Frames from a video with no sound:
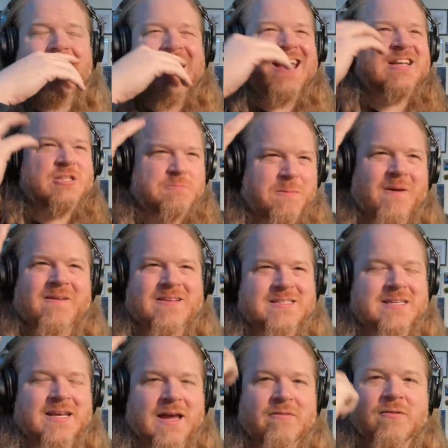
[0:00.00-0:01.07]

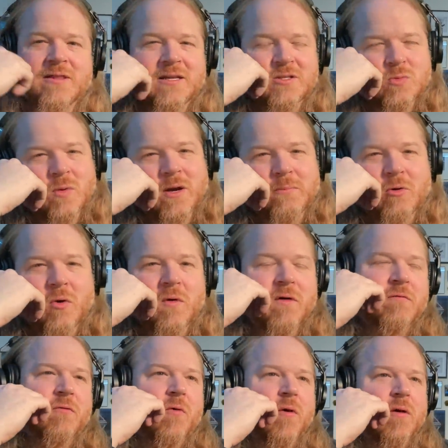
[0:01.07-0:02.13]
experiencing everything is what I'm going
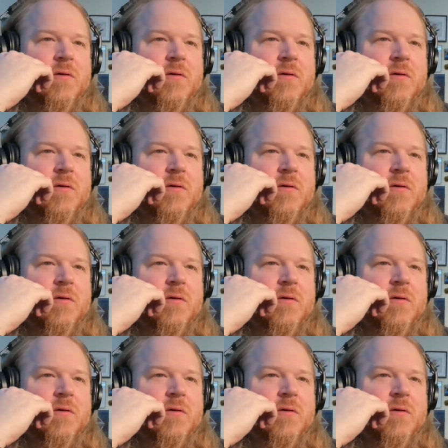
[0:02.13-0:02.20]
for.